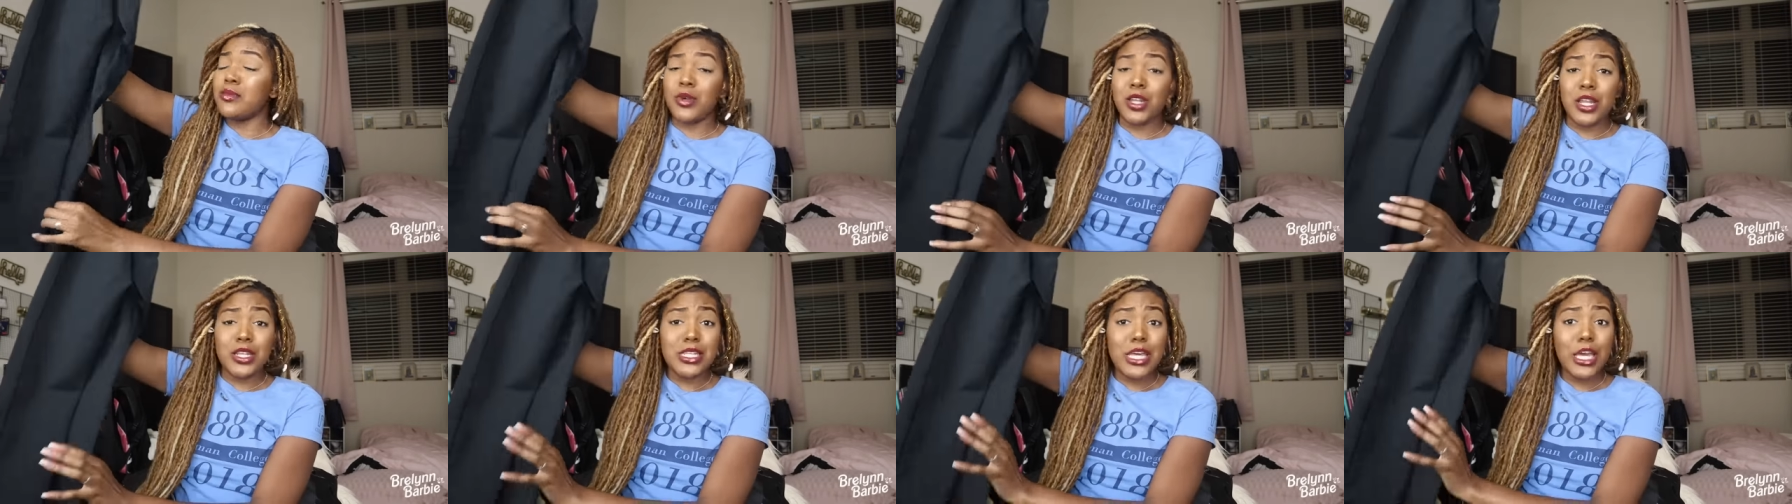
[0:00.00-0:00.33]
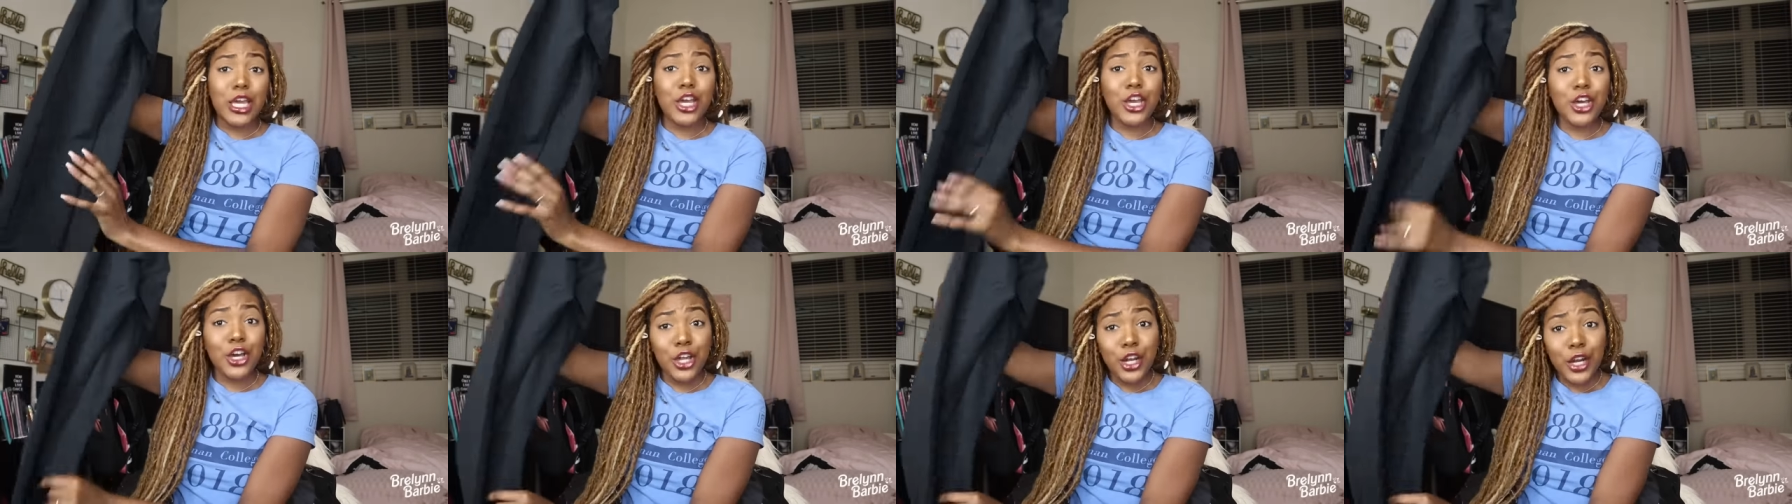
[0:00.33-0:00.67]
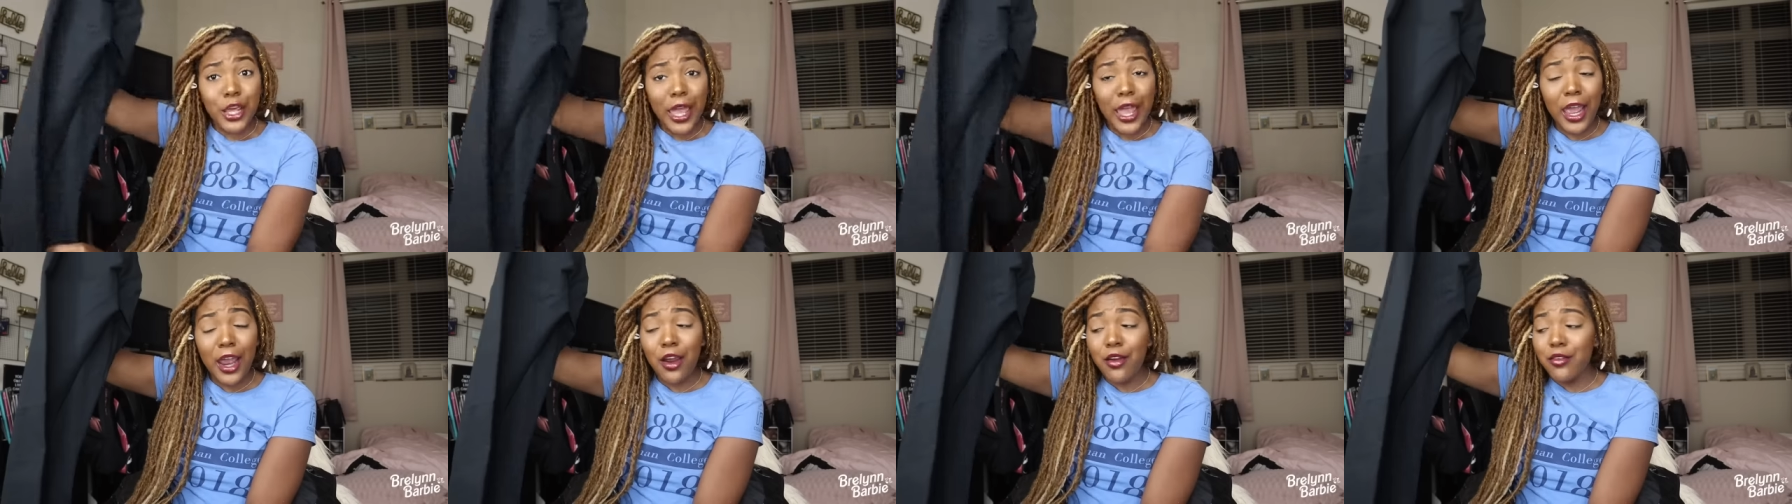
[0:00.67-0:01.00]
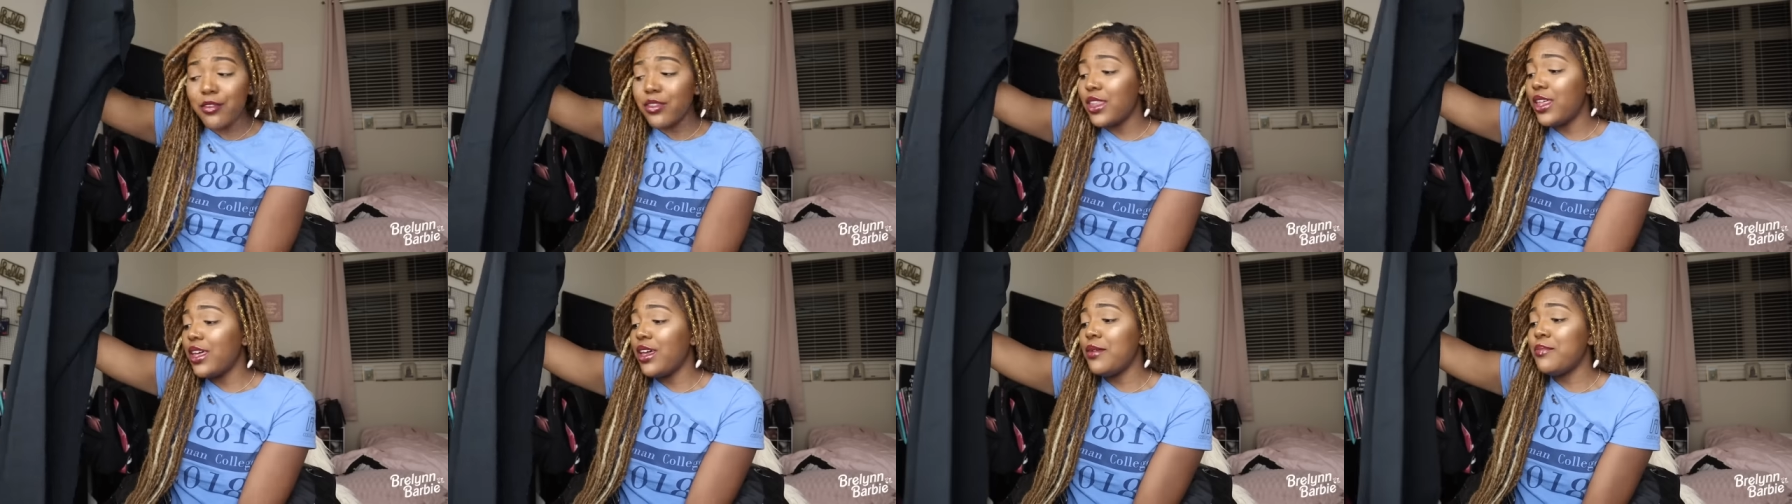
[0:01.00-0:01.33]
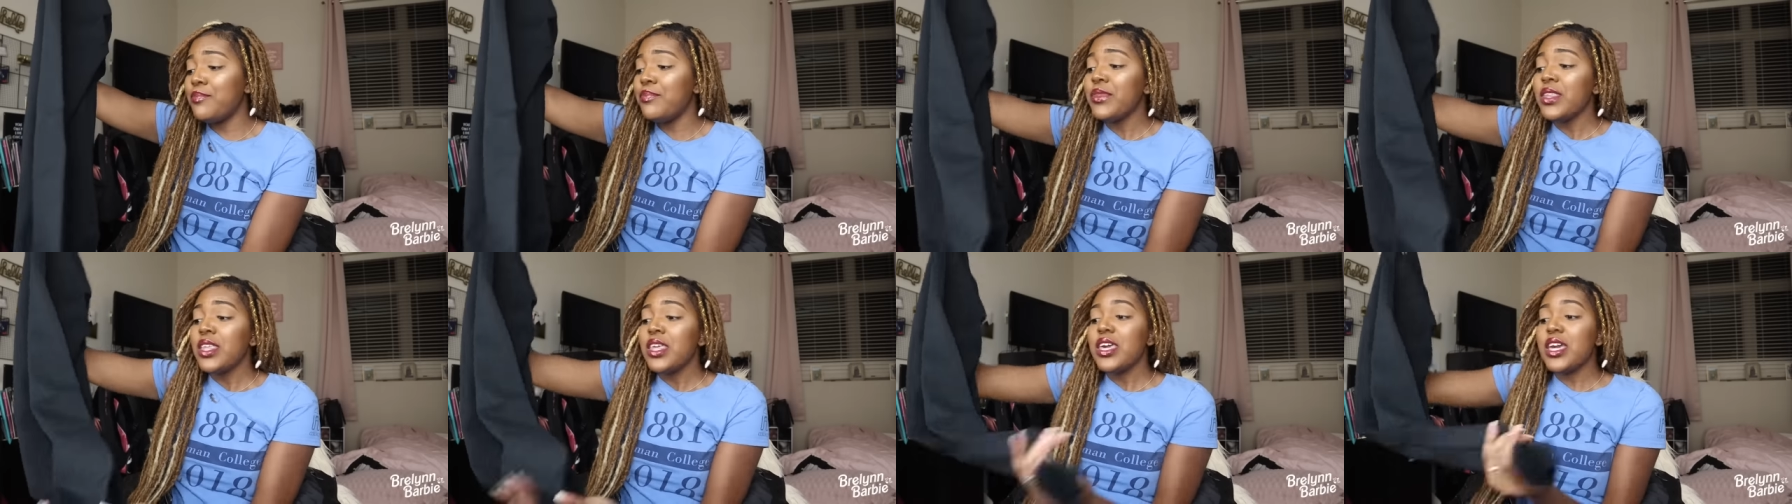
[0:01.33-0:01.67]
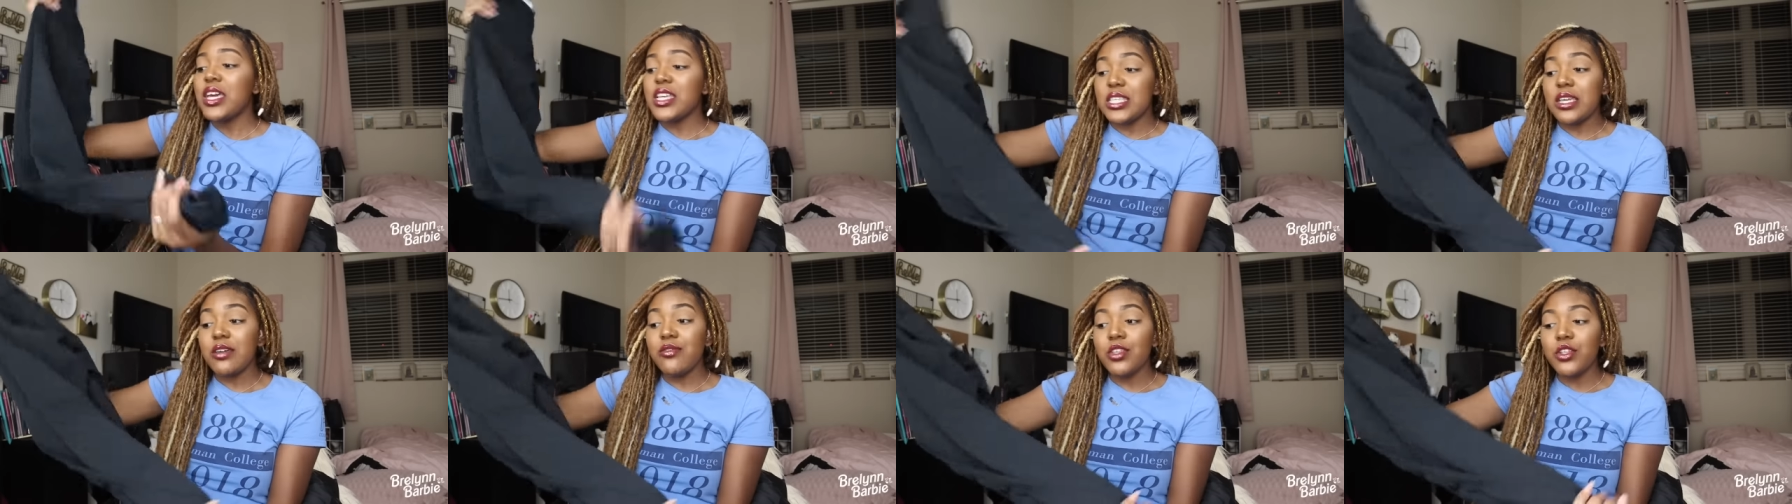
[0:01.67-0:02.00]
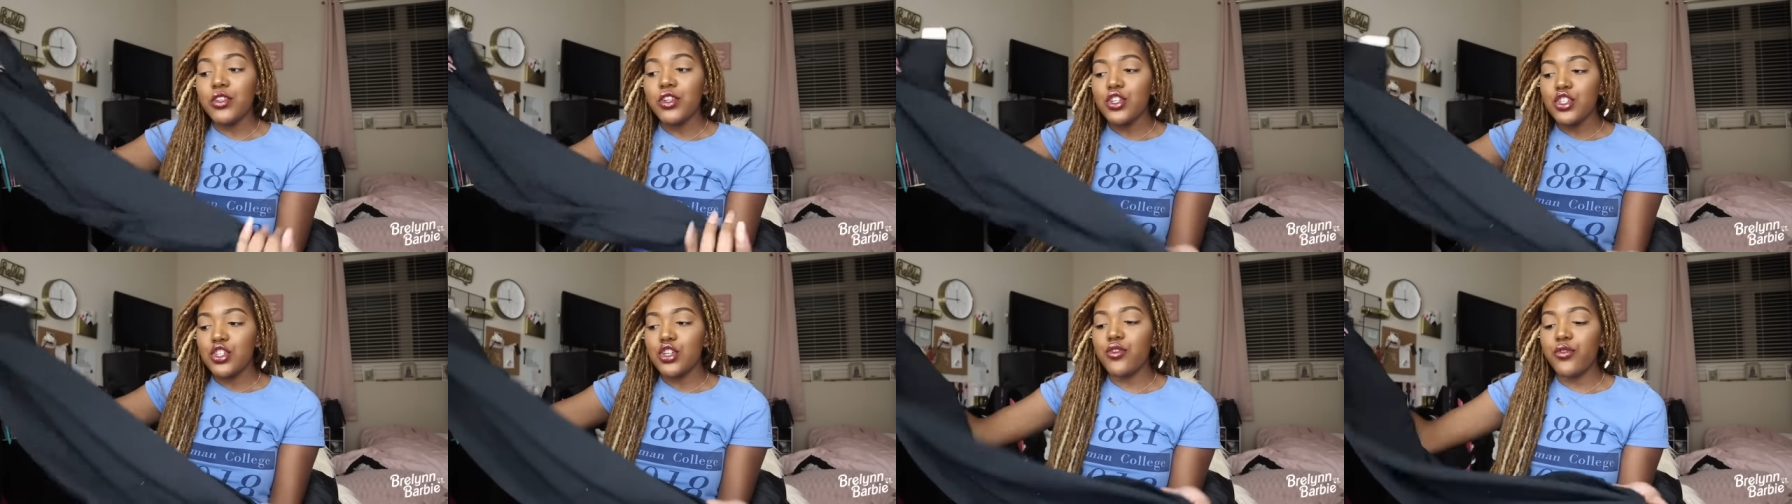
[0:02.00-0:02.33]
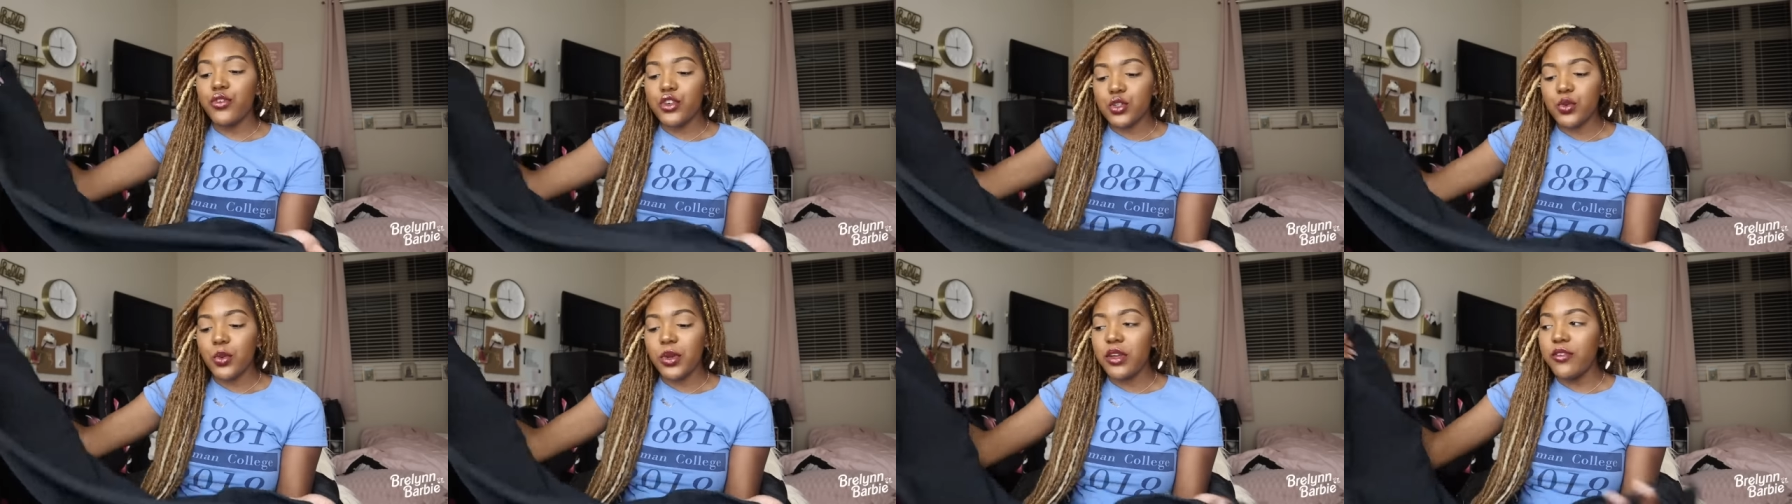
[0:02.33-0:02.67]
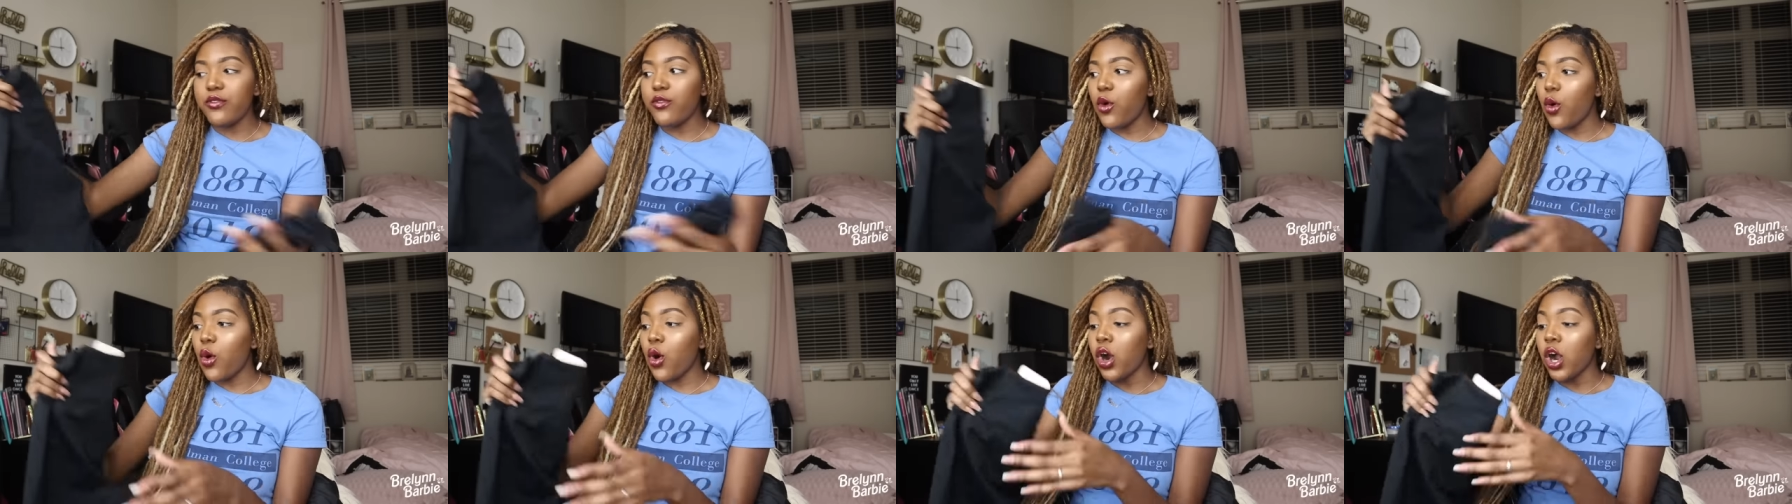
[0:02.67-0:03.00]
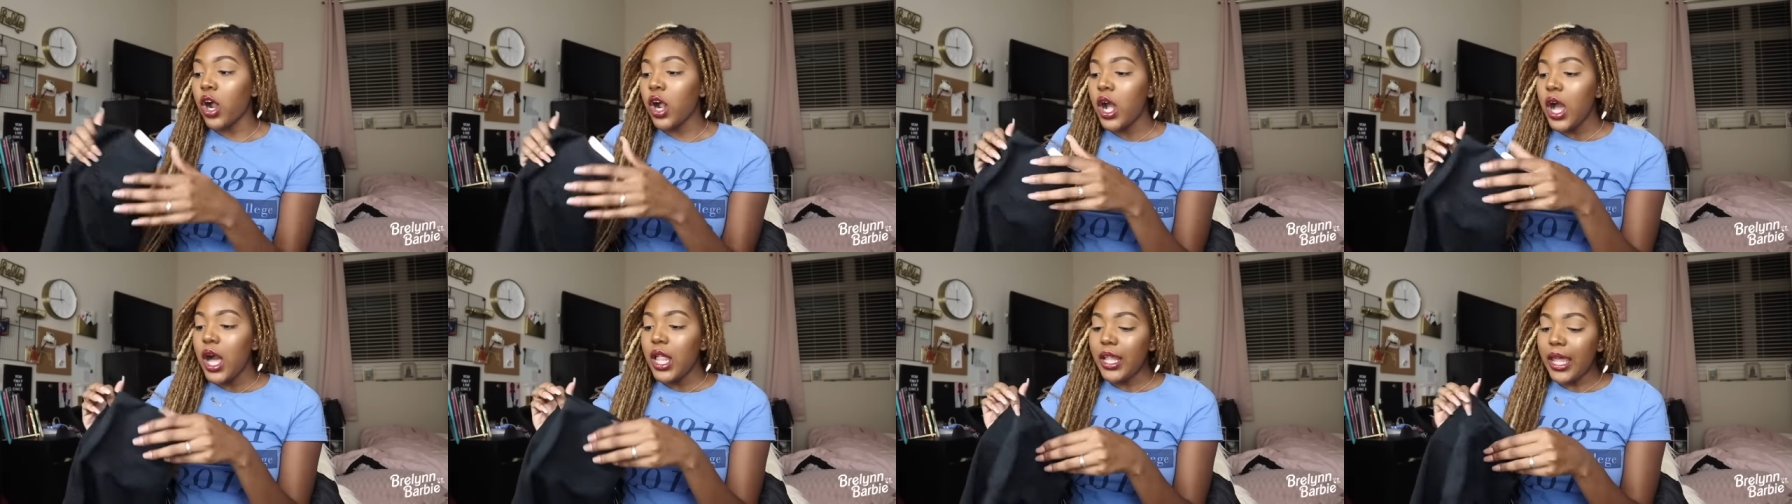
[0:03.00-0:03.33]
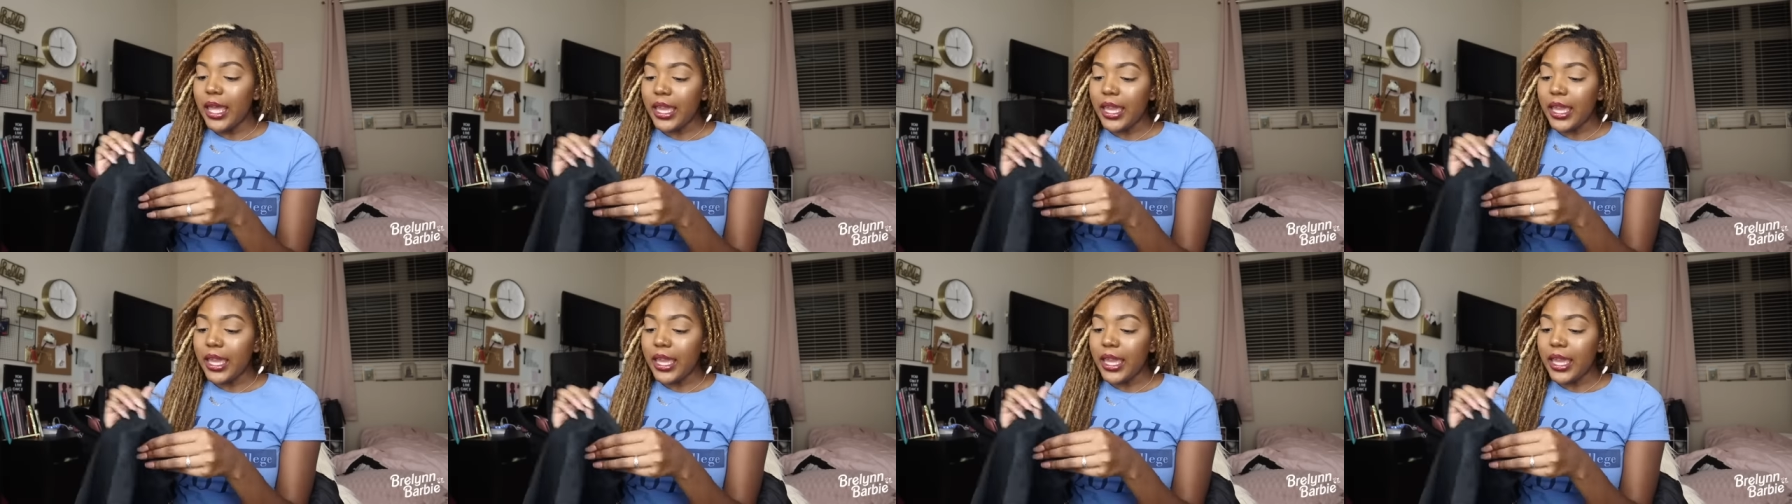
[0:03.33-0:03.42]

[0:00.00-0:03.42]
I'm gonna take good care of them because even though they're 2 for $24,